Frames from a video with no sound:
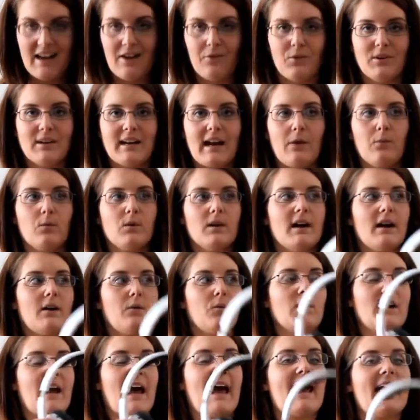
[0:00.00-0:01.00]
when I went,
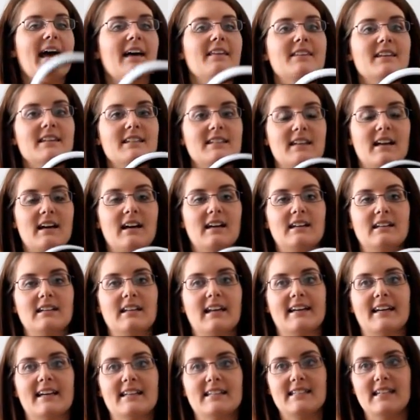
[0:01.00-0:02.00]
when I had these on,
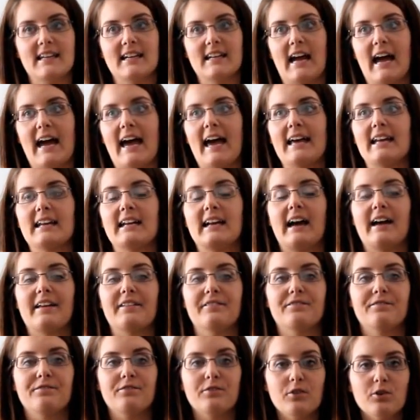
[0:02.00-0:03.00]
like I said, I had it
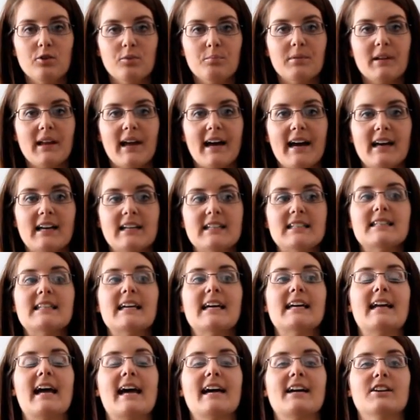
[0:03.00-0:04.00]
on full blast,
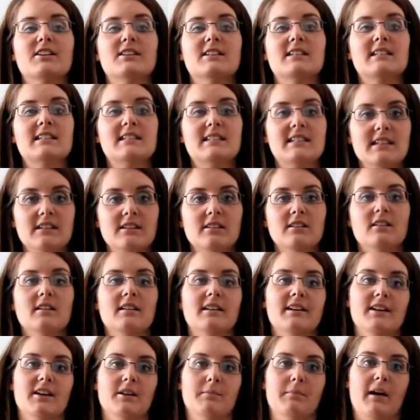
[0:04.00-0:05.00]
and I could still
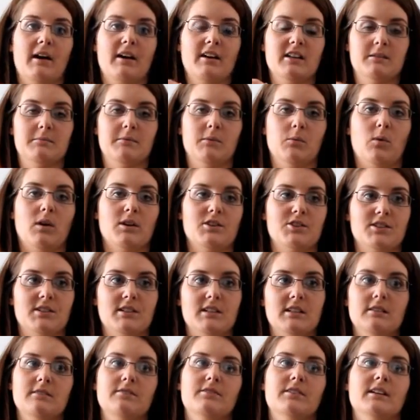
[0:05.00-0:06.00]
hear my husband watching
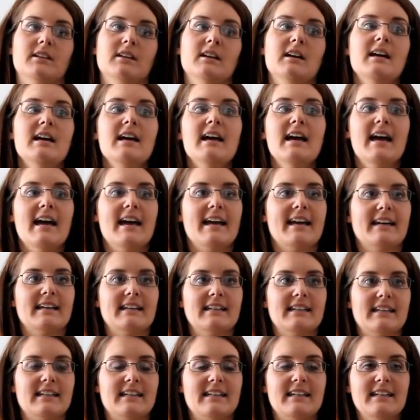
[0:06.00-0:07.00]
TV.
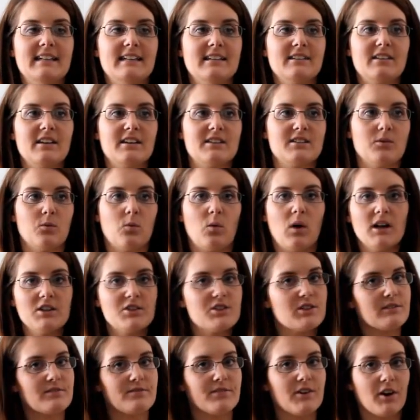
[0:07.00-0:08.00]
And he doesn't
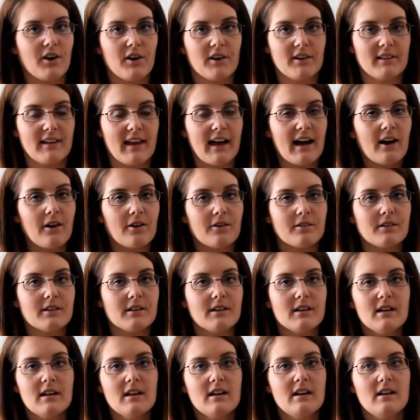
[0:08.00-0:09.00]
watch it very loud;
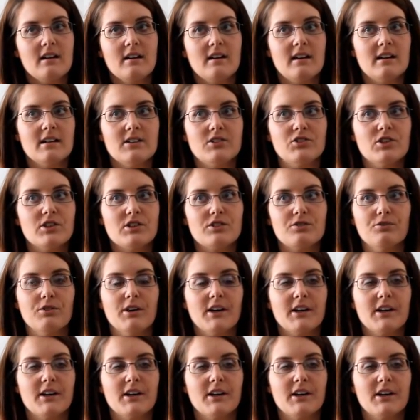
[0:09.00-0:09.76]
it's just